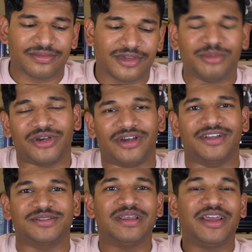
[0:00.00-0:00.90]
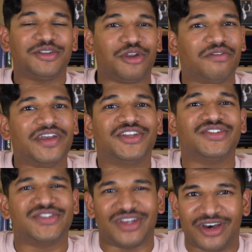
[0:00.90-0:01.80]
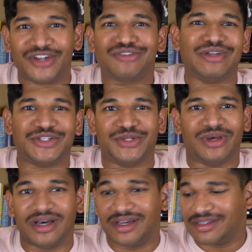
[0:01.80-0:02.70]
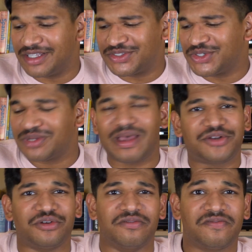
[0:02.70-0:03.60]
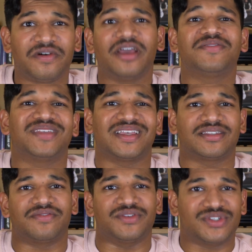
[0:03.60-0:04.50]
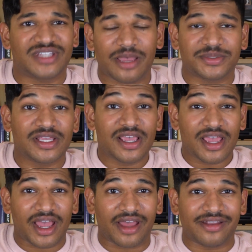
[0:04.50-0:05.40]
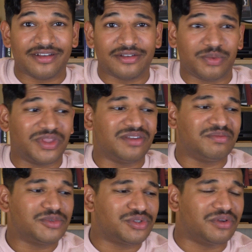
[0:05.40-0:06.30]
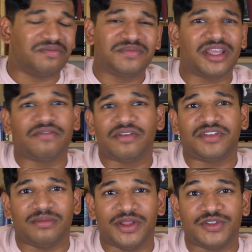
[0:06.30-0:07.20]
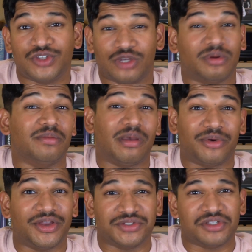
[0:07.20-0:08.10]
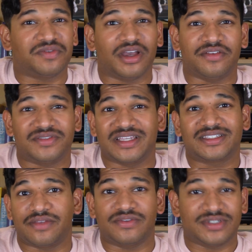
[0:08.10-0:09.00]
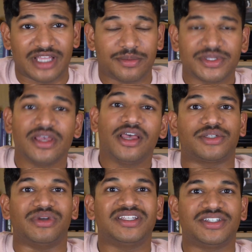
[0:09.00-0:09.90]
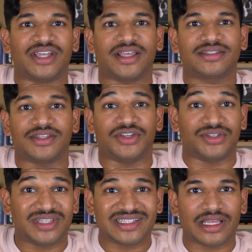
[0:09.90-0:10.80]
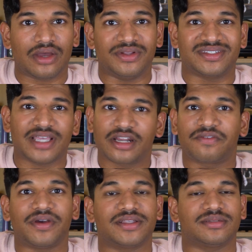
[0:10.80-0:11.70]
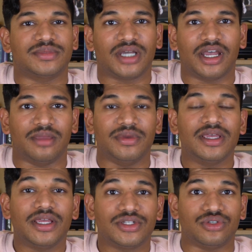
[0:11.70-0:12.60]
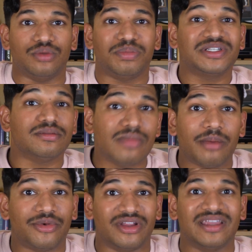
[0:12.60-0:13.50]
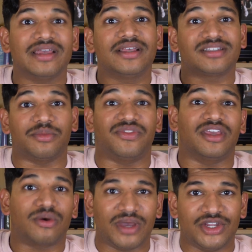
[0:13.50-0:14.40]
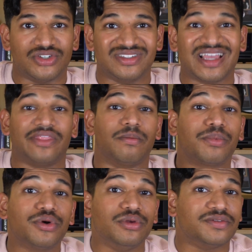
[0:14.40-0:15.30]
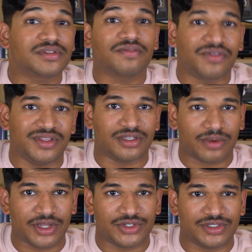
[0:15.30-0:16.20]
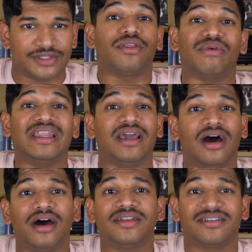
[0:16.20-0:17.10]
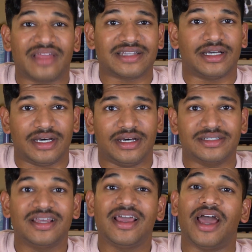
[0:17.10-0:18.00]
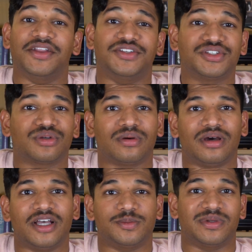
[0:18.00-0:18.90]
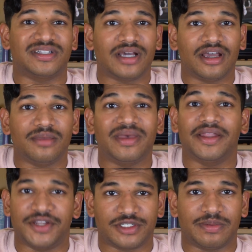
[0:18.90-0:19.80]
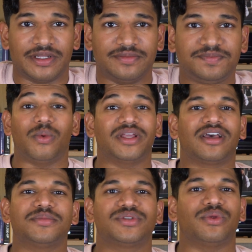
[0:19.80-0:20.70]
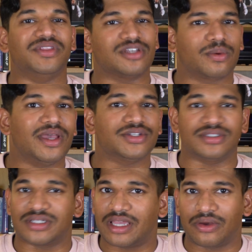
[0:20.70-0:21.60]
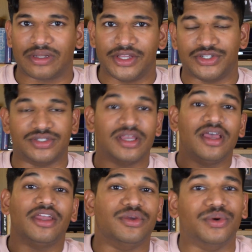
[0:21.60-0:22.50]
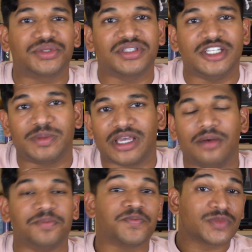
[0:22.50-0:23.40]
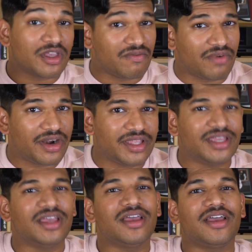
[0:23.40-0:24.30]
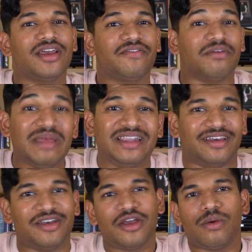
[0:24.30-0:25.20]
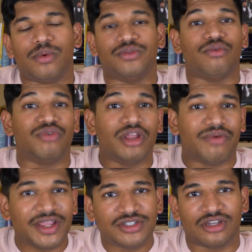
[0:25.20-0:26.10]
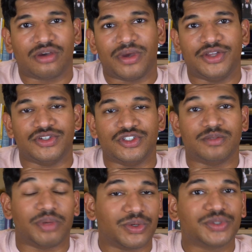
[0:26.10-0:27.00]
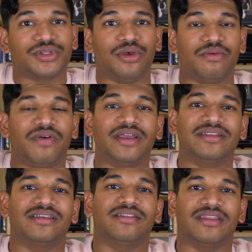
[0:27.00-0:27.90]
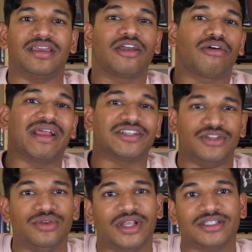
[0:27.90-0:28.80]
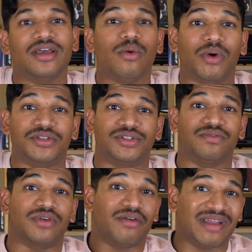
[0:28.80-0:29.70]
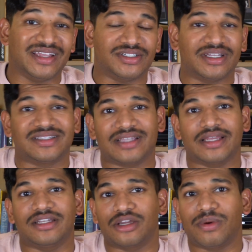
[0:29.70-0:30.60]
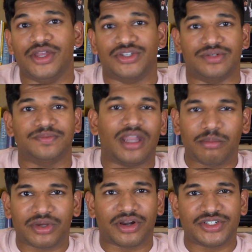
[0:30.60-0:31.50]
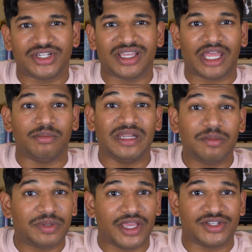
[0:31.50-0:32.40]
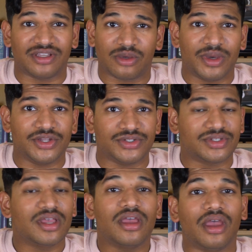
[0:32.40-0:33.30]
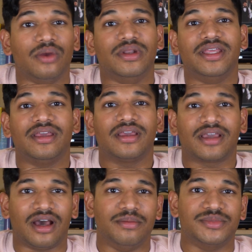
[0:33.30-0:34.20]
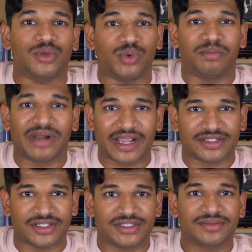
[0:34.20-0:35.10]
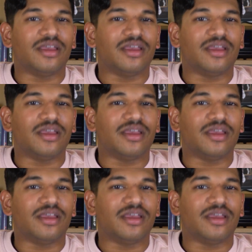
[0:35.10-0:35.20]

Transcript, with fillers: come on, guys, derivations aren't really too hard. It's just a matter of five, six different steps and within sort of 10 15 minutes you could probably memorize those five six different steps so I really suggest that you sit down and sacrifice some time to put to memory some of the equations and the proofs for these equations they really aren't that hard and it just requires a bit of time and discipline when it comes to all these equations and calculations you also need to become very familiar with rearranging equations, but also finding the correct unit once you've rearranged a certain equation. Number crunching and manipulating equations only comes with practice.